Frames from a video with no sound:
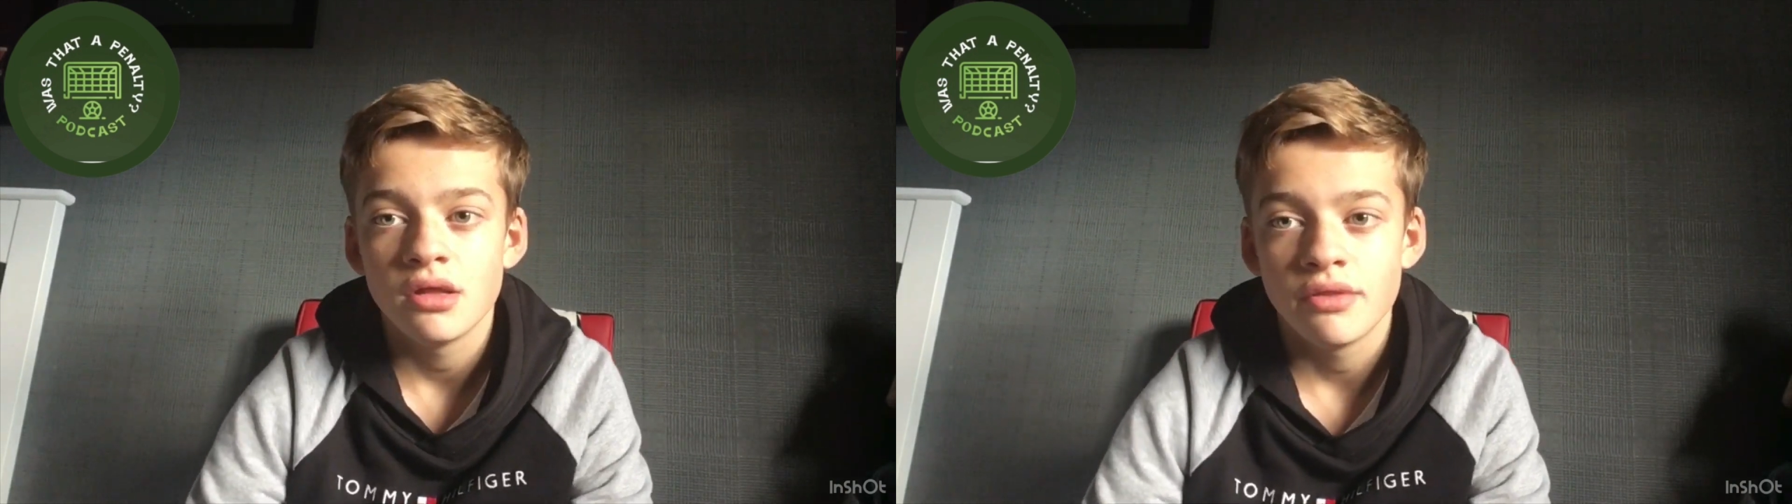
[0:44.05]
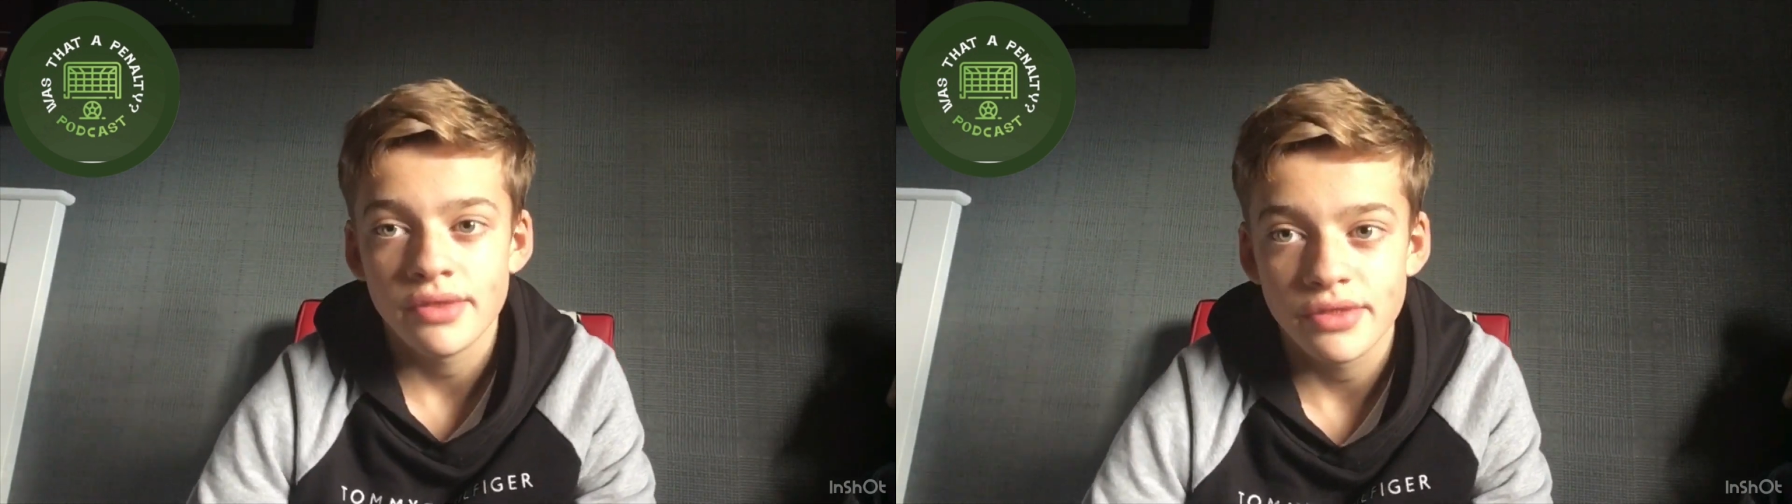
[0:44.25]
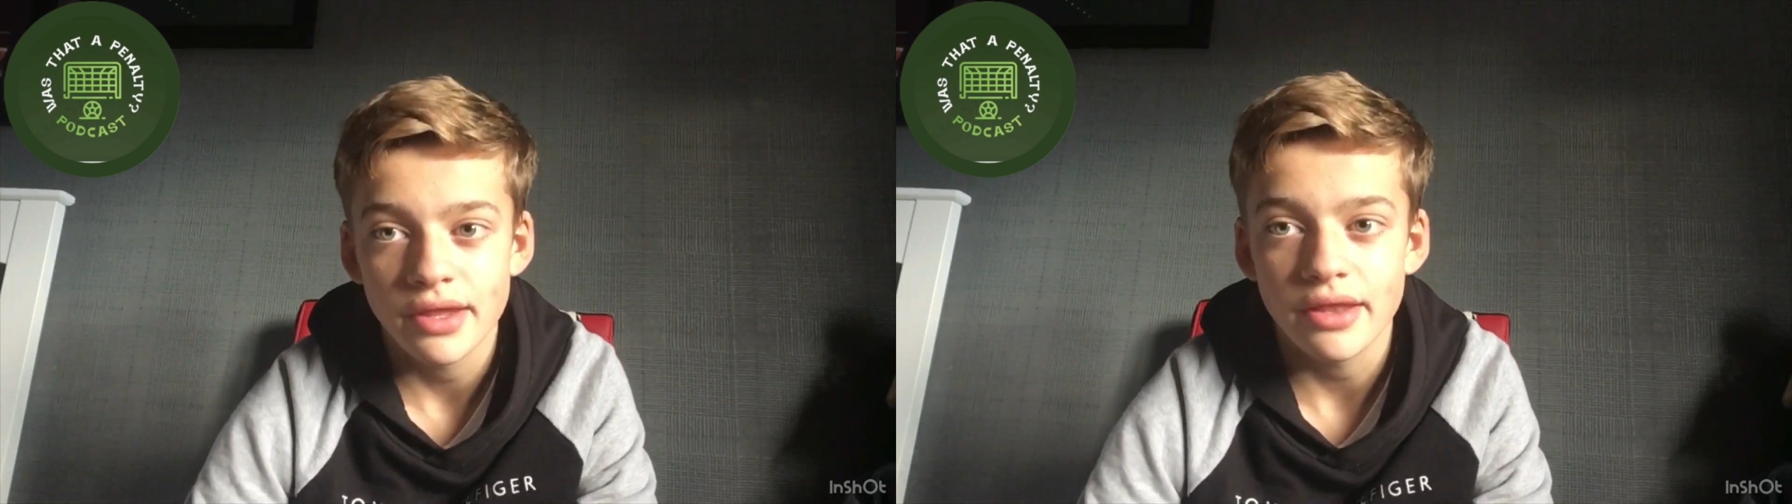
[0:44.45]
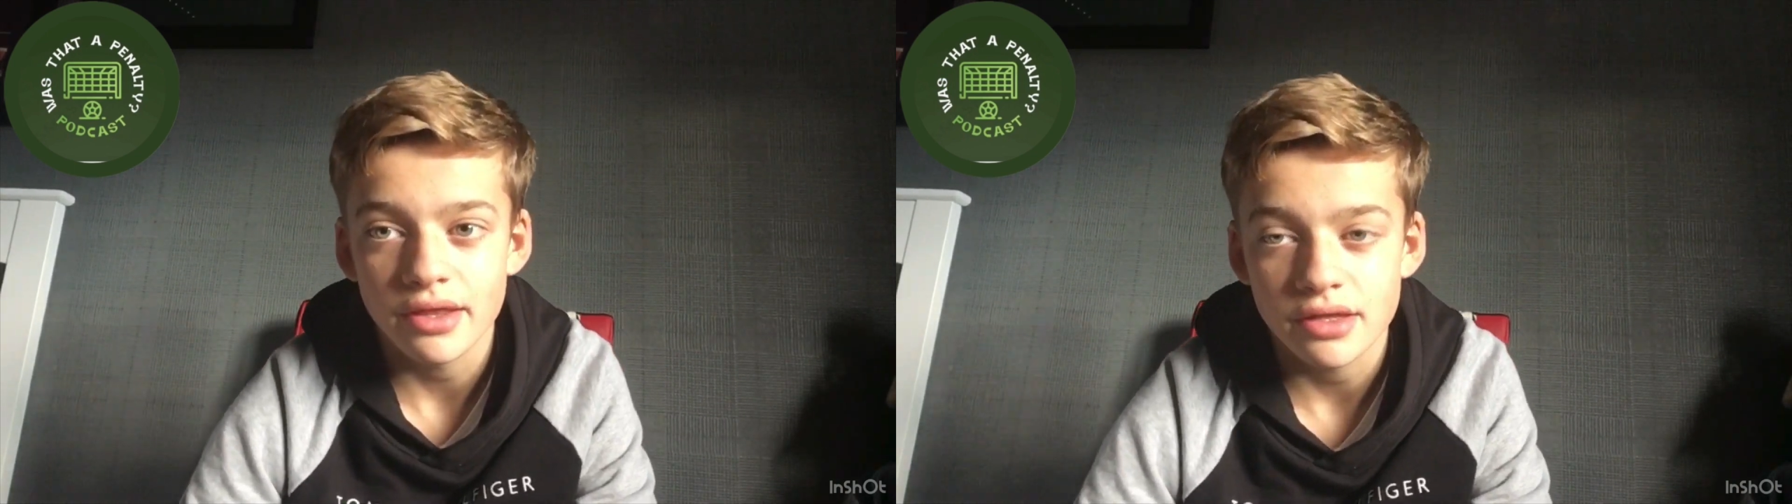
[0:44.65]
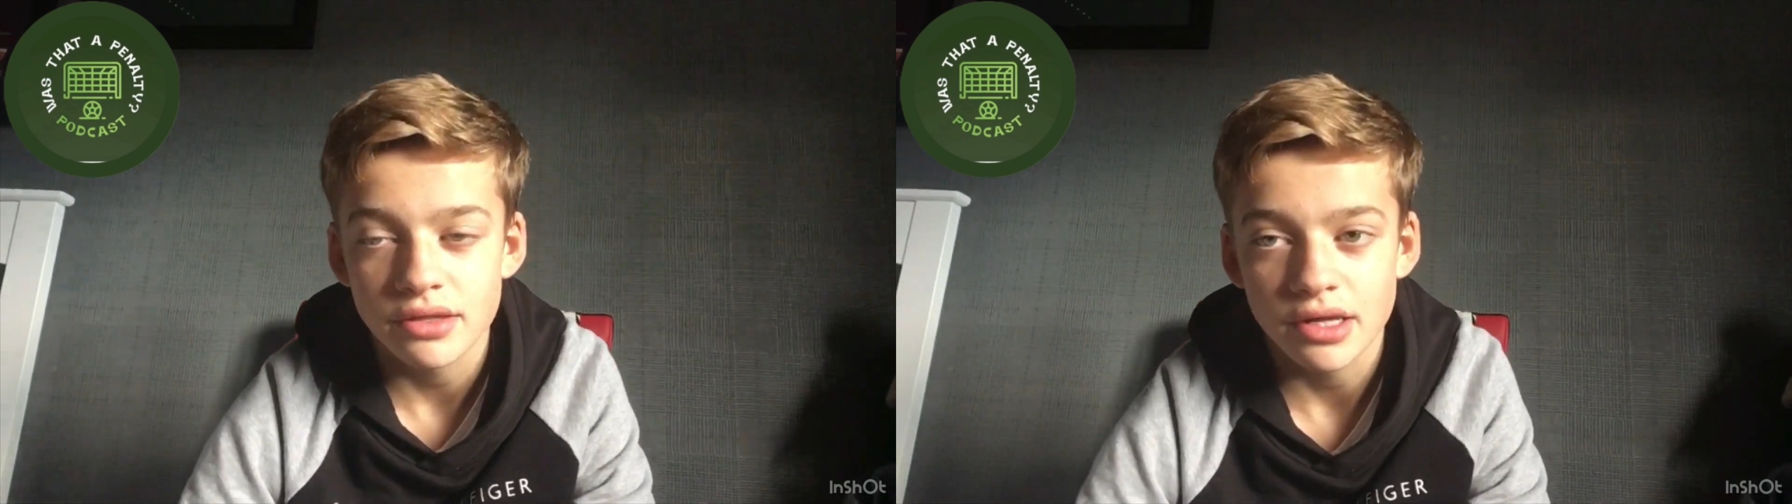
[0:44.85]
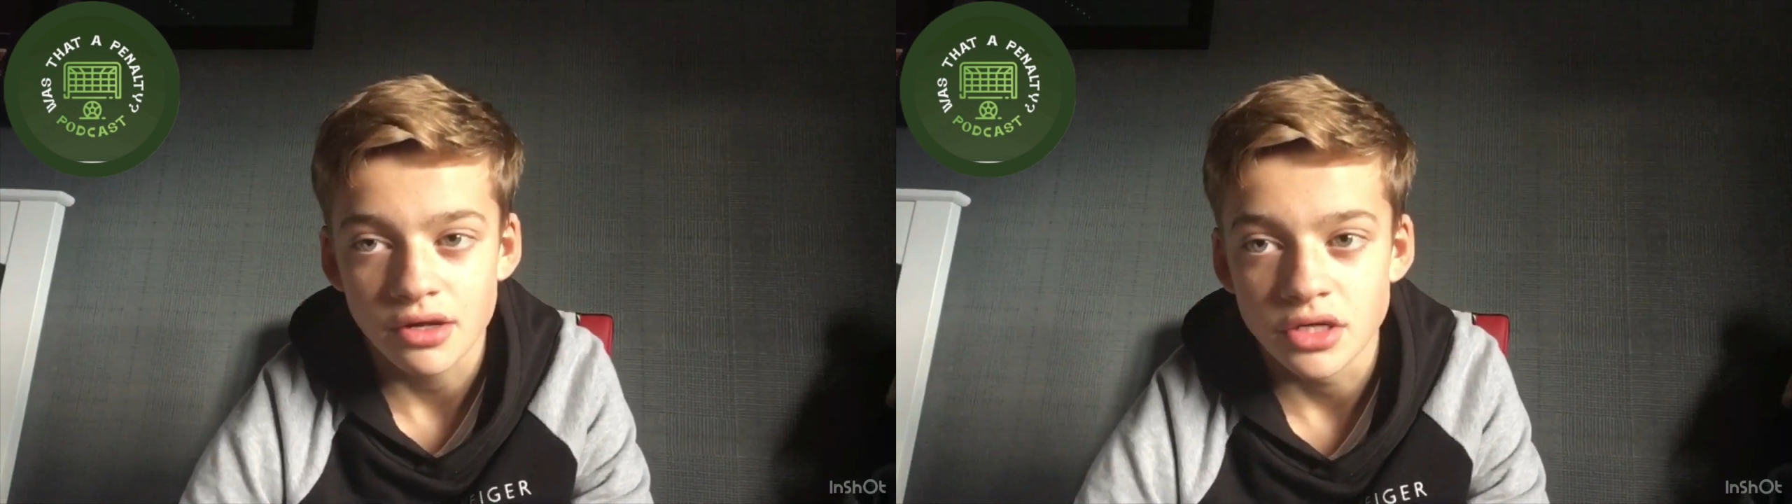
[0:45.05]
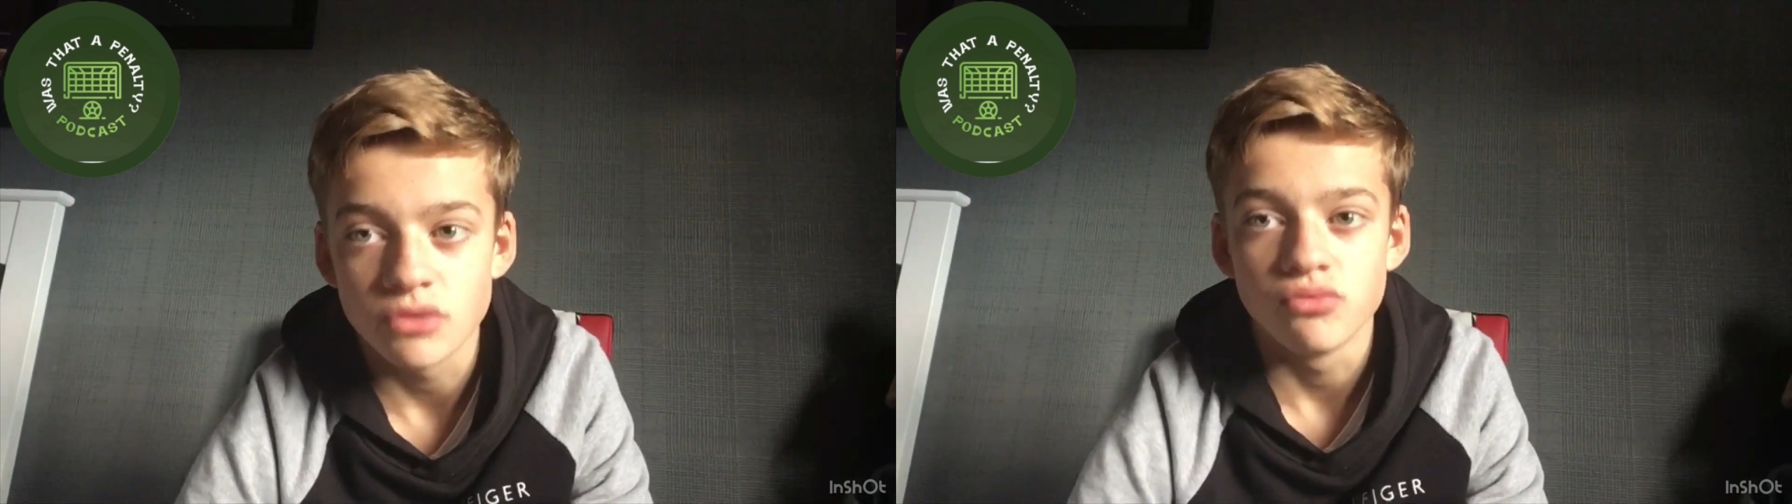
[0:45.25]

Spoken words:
they're going to